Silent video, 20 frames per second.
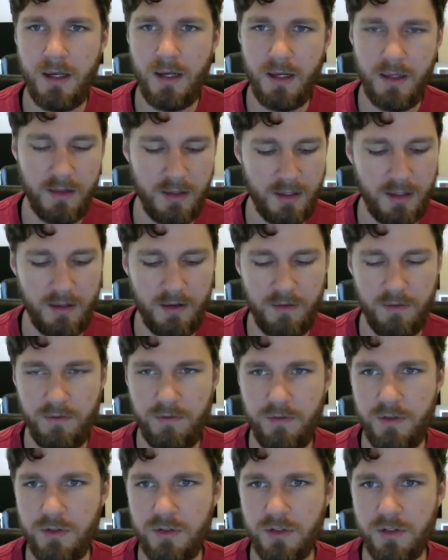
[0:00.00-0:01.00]
And then
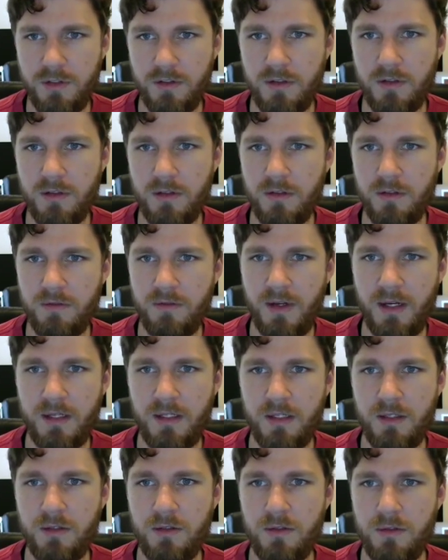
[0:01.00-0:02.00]
future
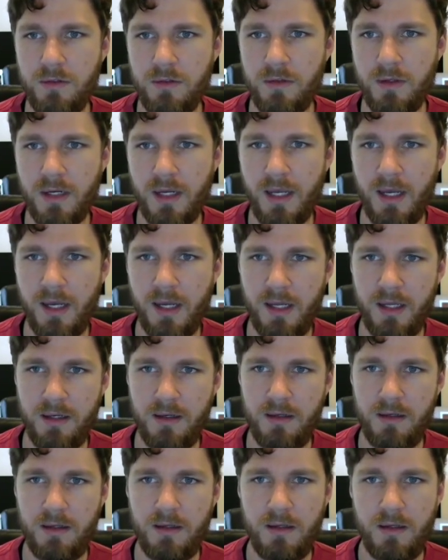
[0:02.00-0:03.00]
value
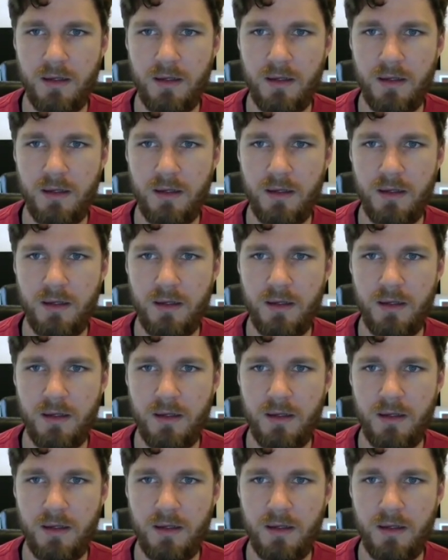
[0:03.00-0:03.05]
again,